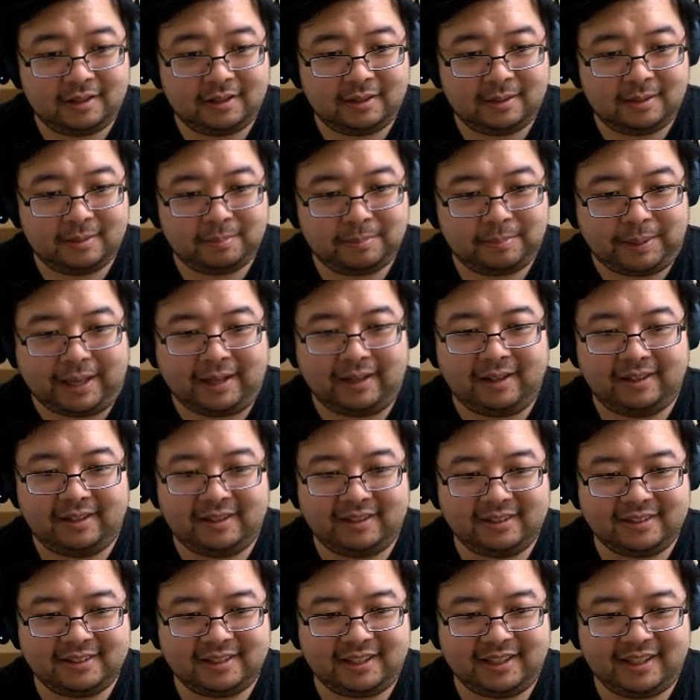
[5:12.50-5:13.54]

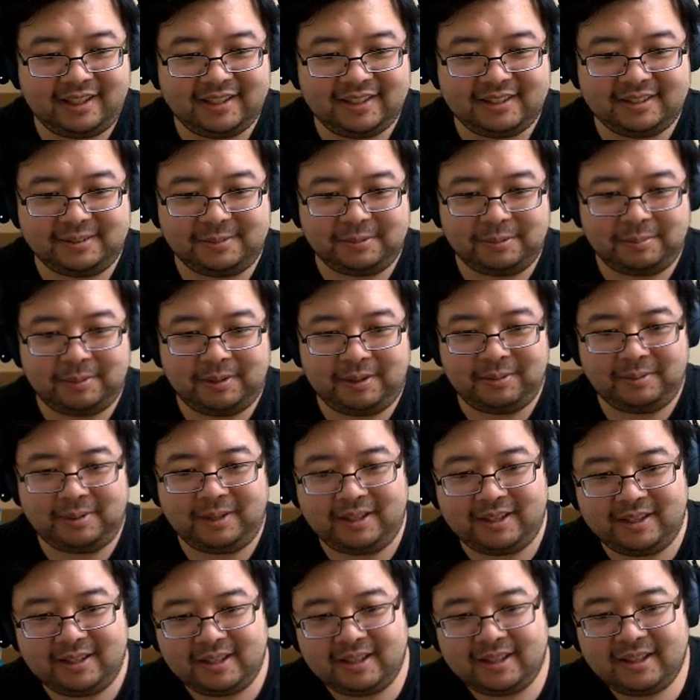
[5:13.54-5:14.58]
paladins, I guess, would be the way
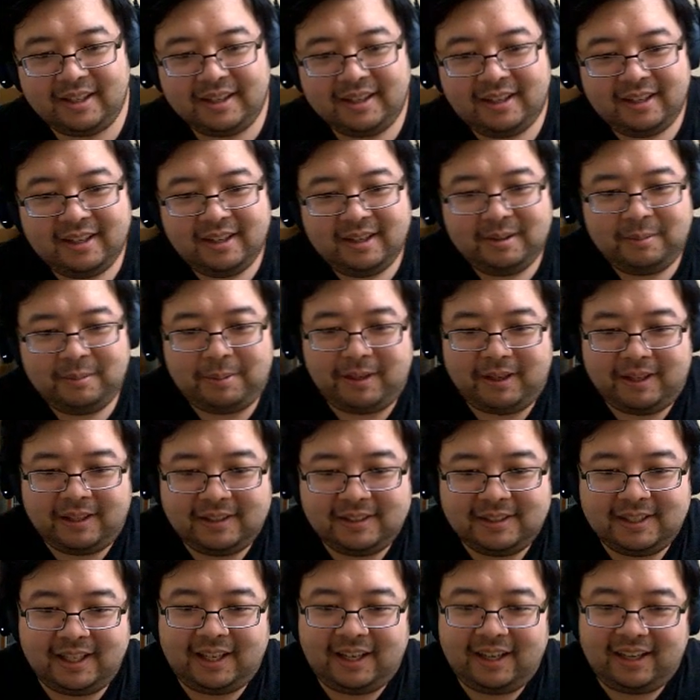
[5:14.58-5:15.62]
to
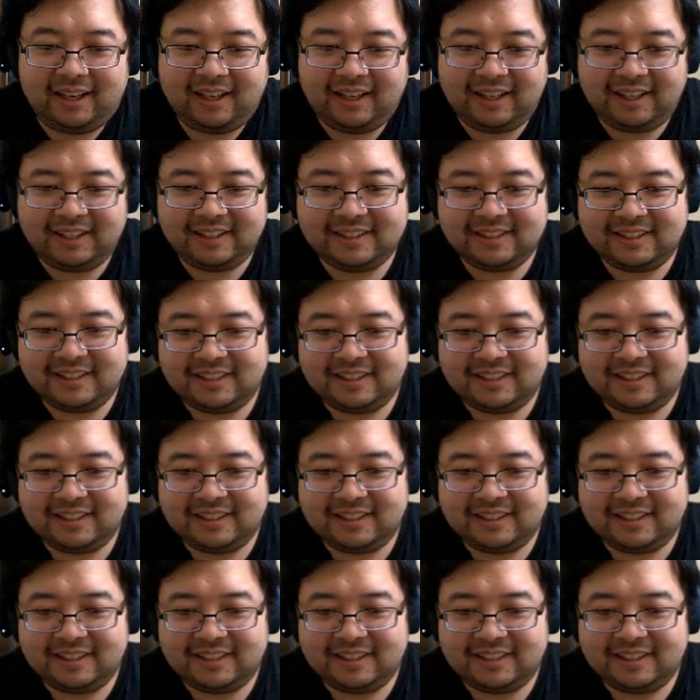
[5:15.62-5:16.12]
pronounce that, I guess.